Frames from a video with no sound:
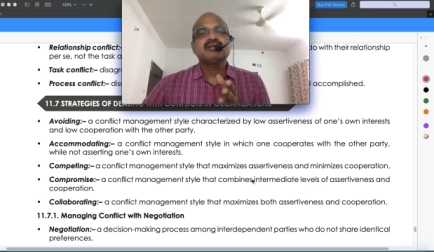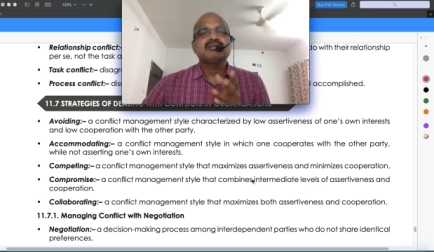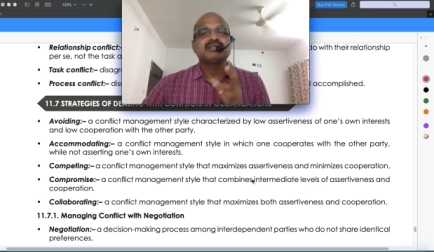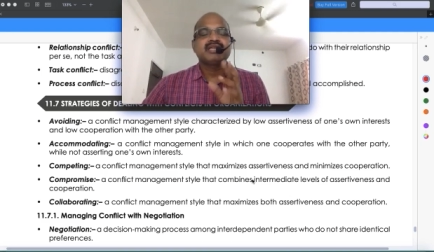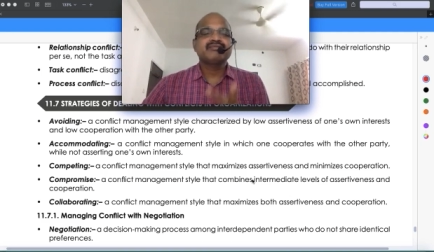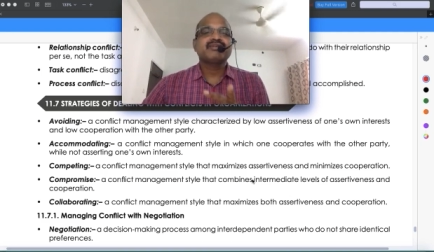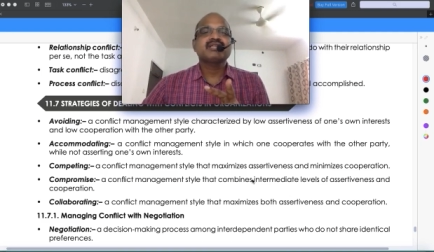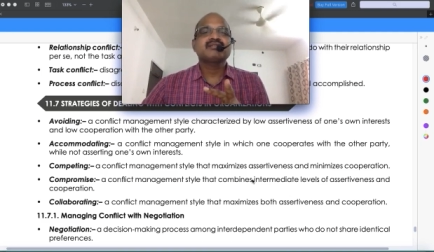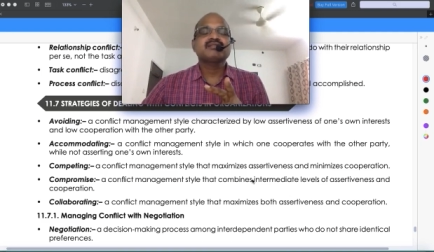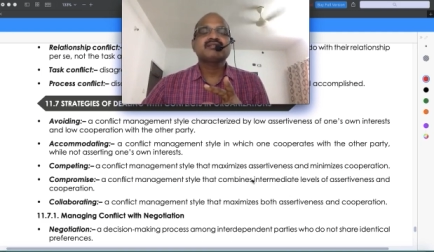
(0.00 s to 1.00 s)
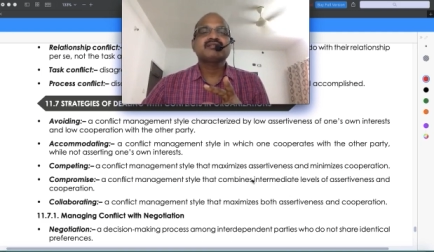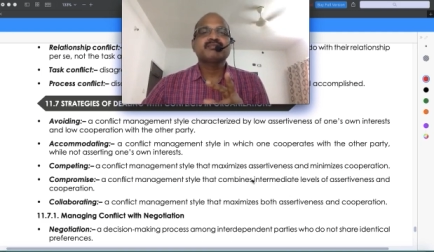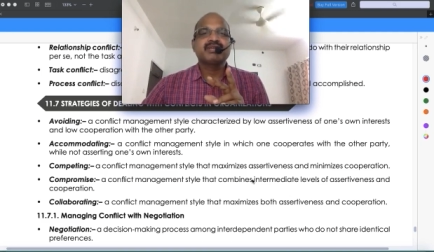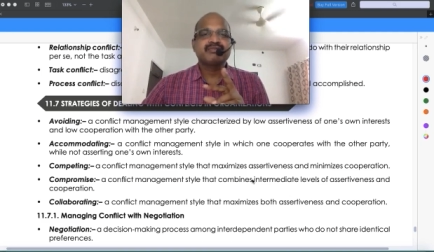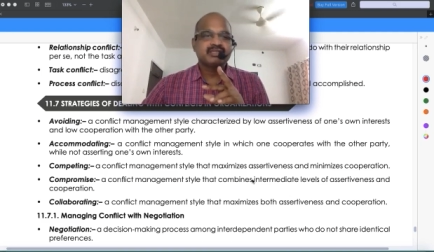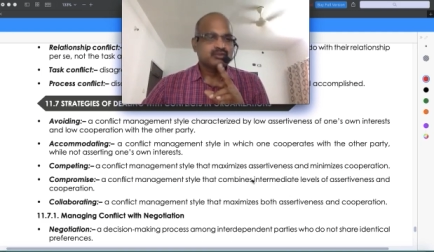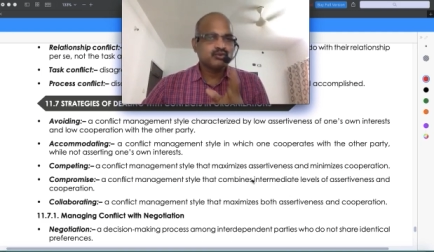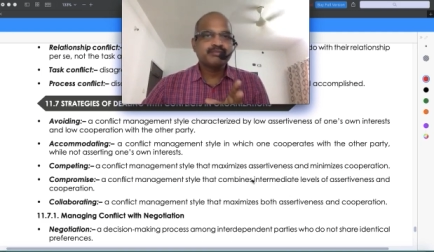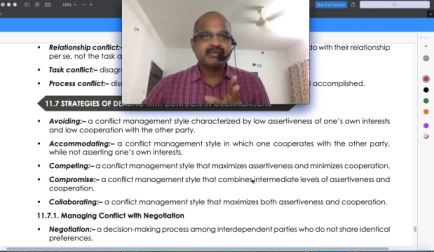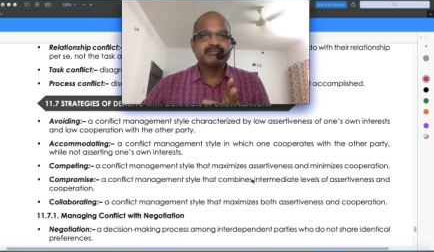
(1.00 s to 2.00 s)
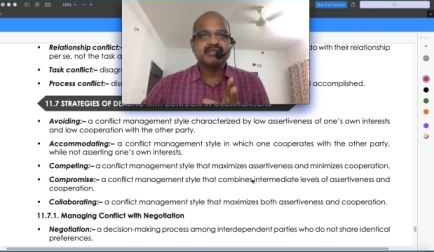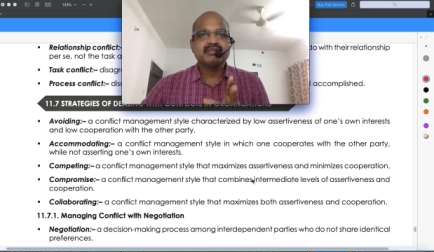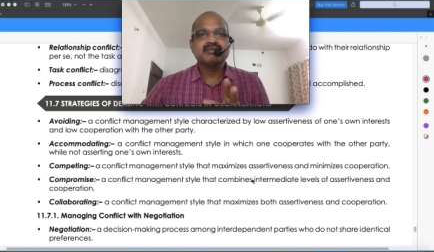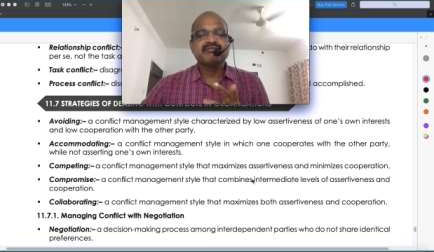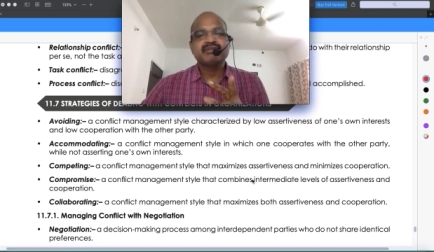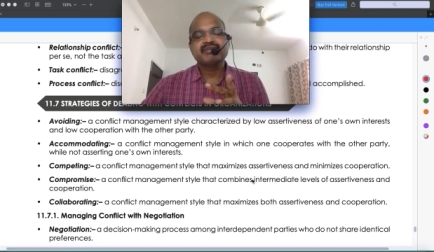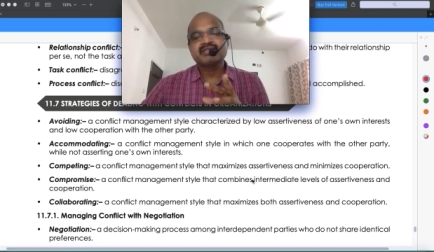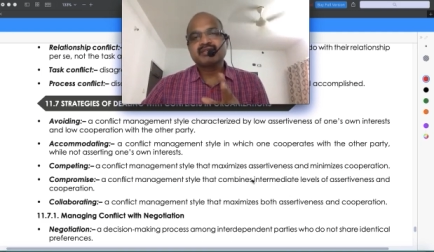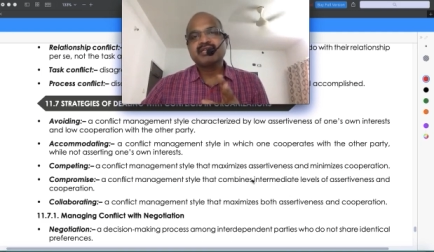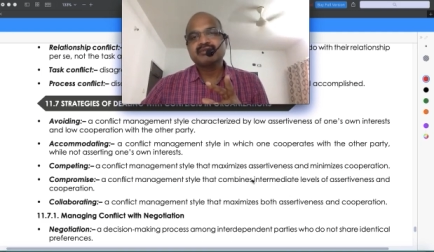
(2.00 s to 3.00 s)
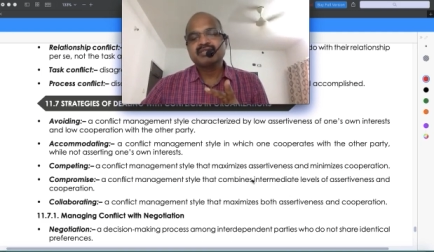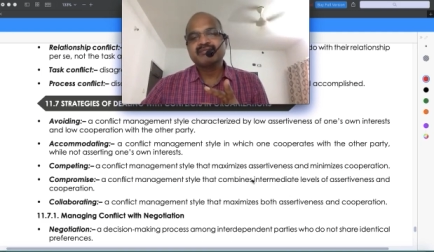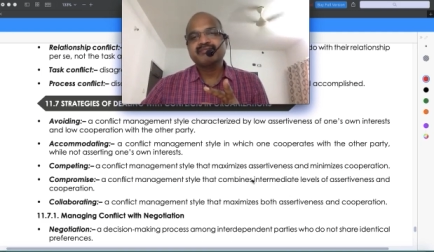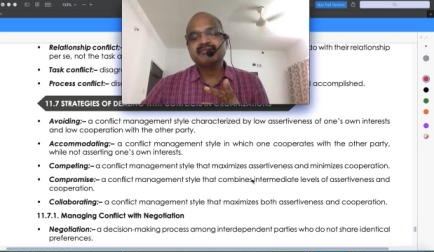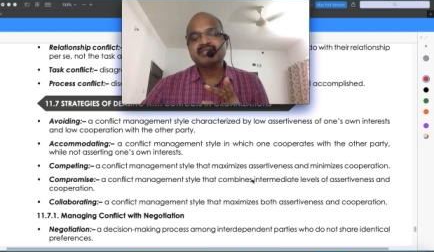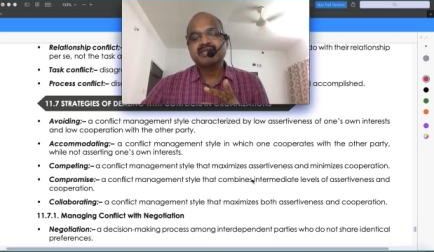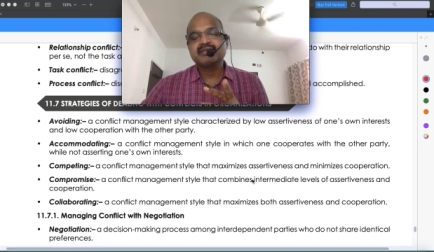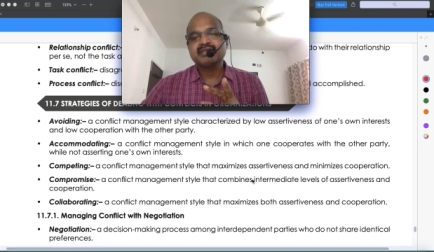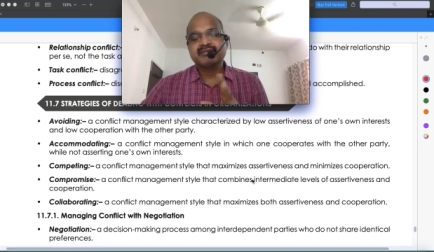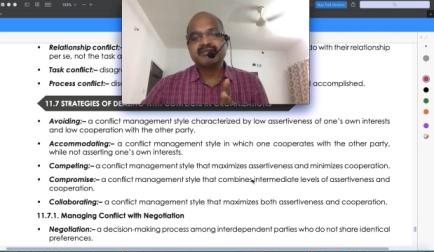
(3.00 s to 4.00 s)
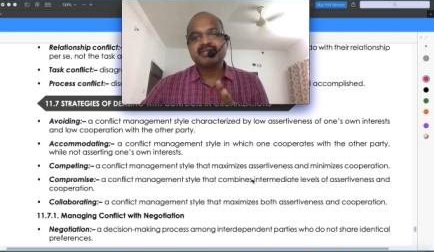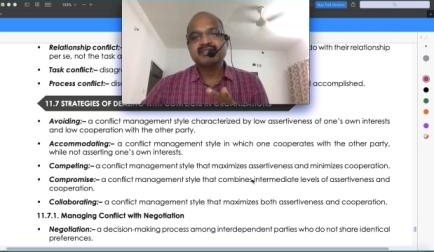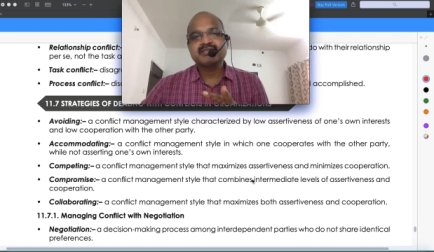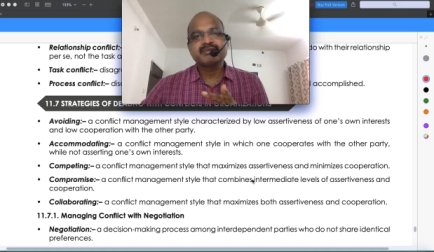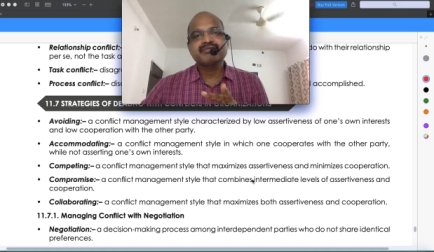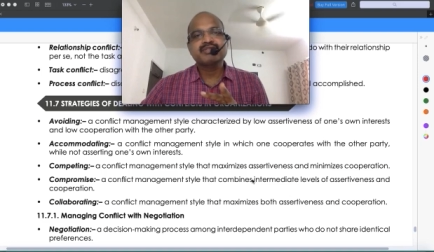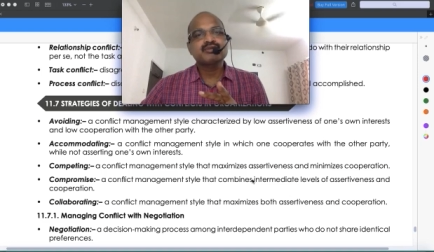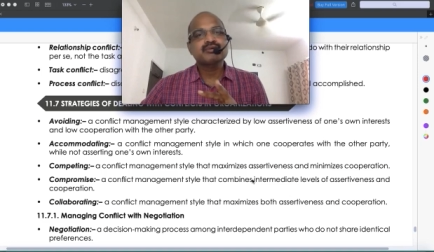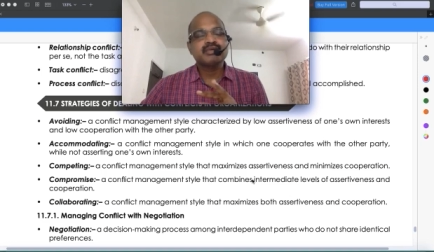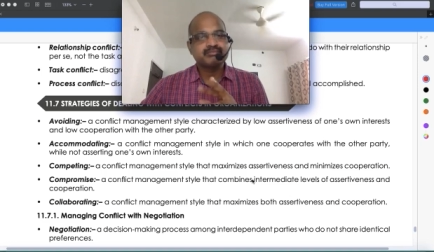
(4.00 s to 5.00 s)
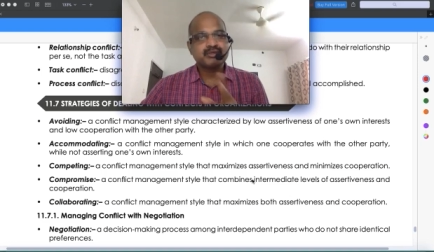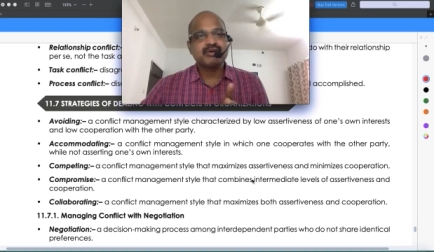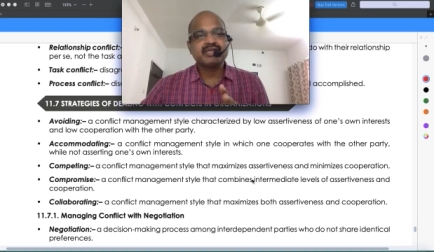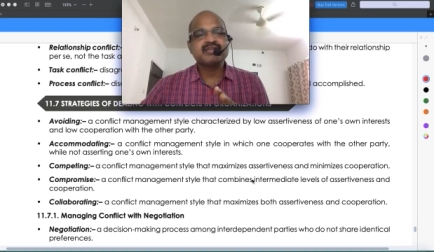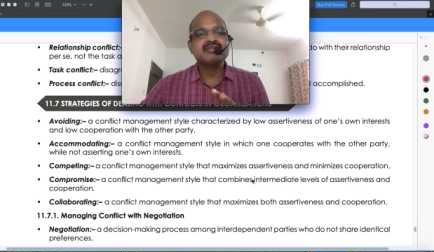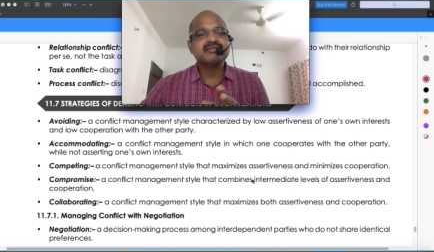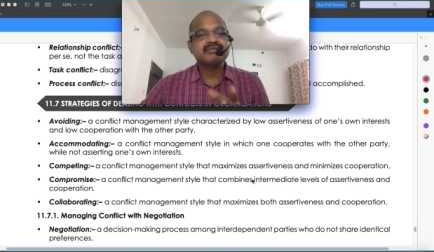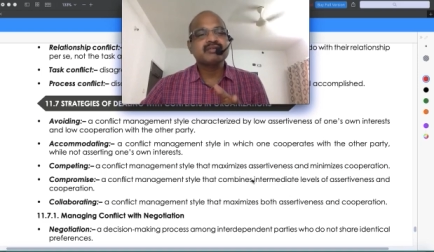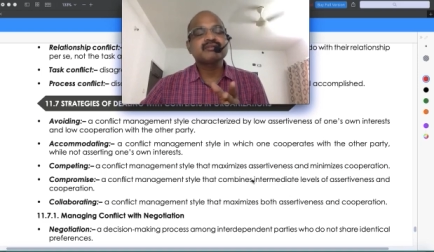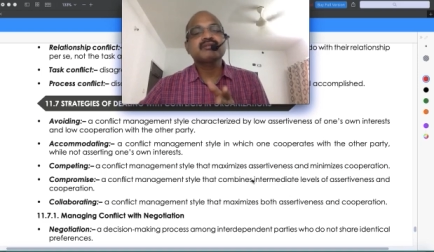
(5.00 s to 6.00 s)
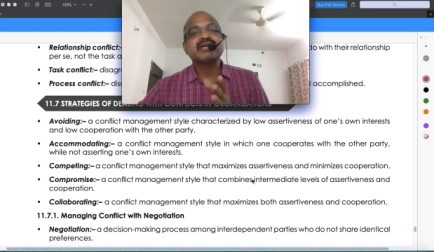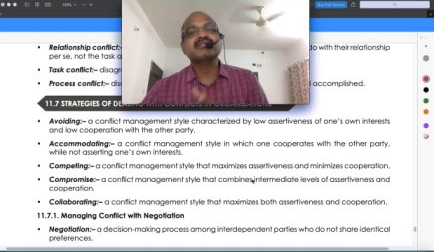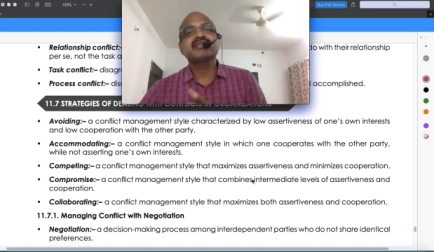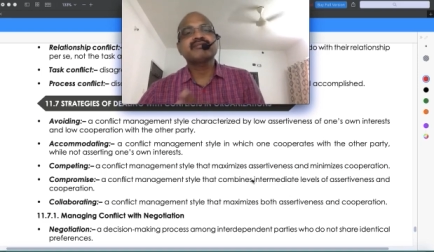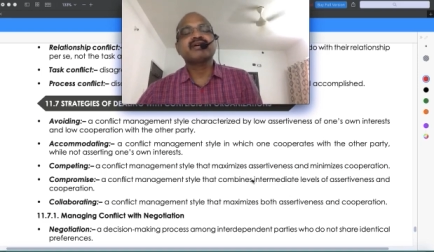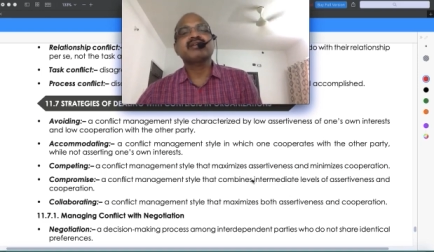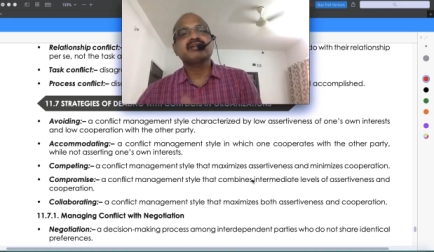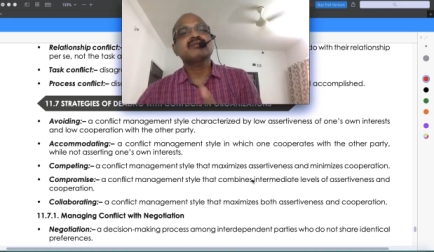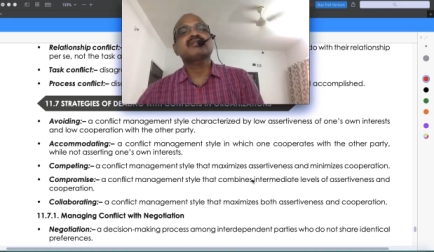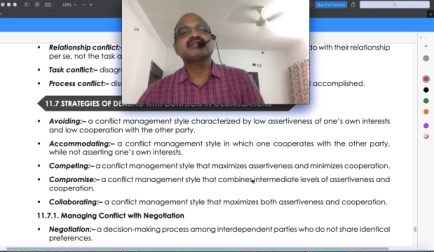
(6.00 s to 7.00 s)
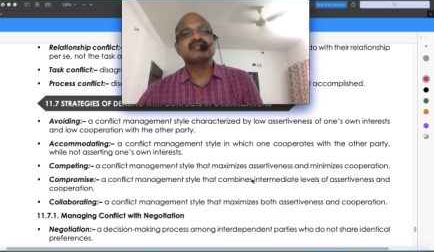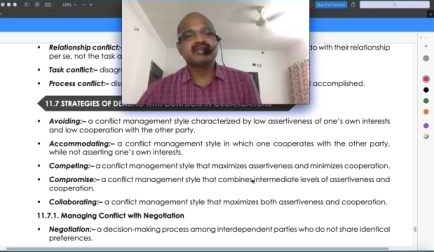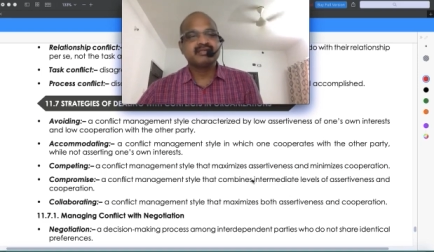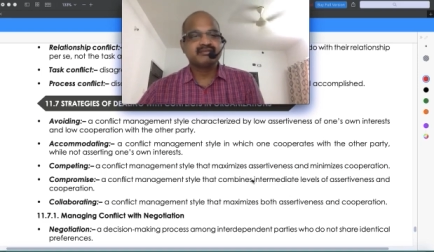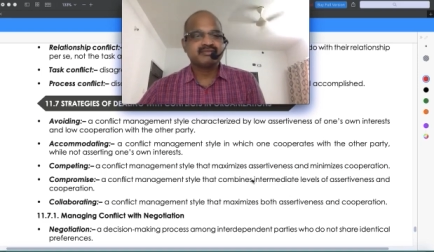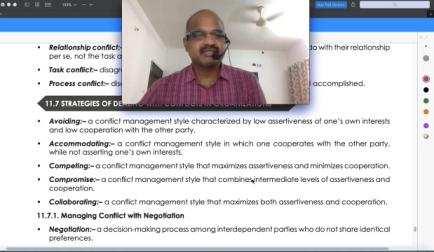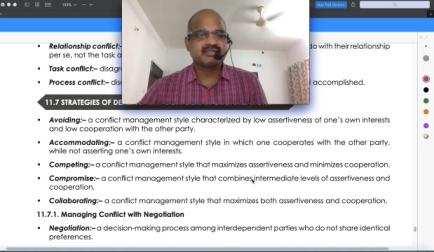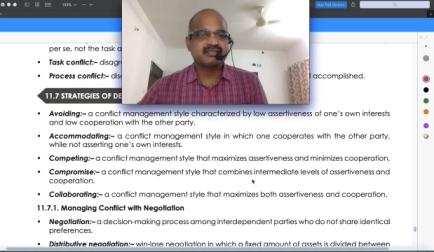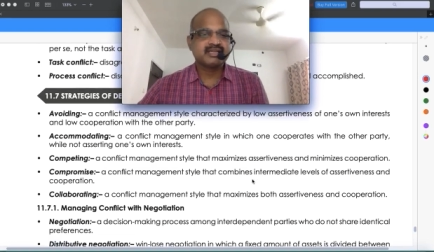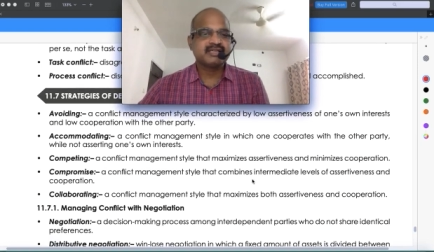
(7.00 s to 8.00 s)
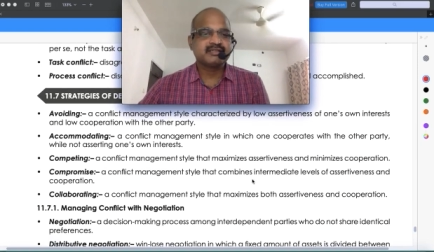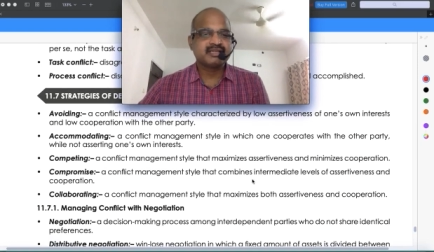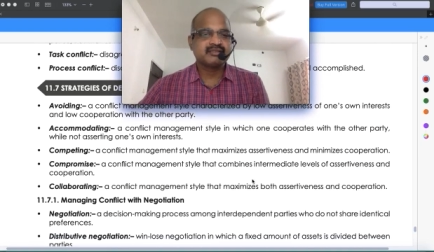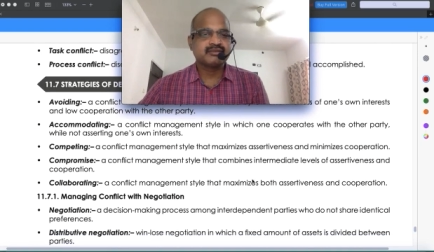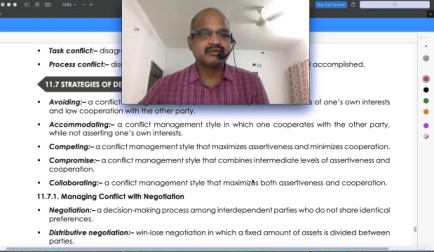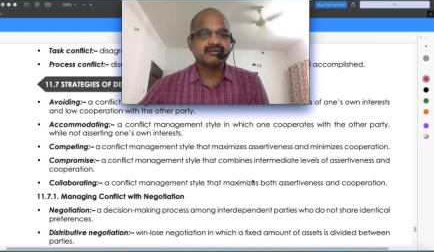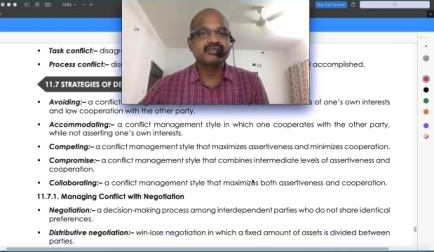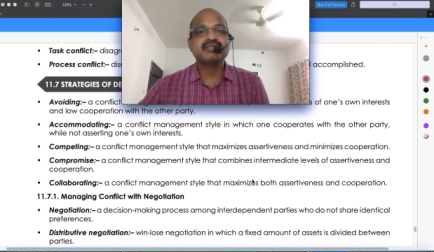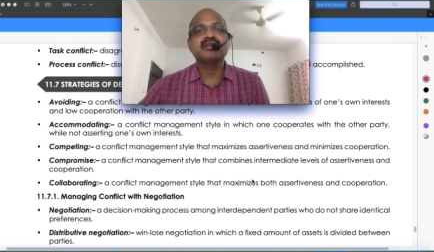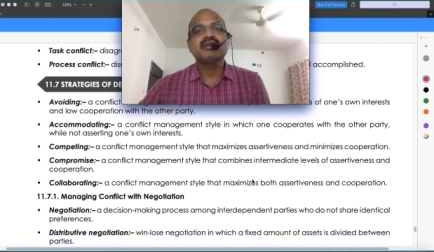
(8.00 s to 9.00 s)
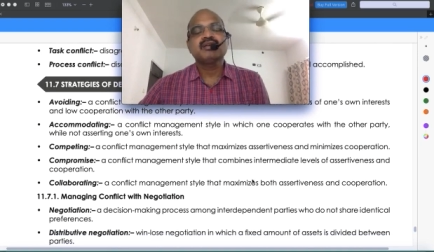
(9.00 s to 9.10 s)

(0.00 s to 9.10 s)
the differences between two people when we are trying to se settle differences between two employees we are going to actually find out these kind of things right as a solution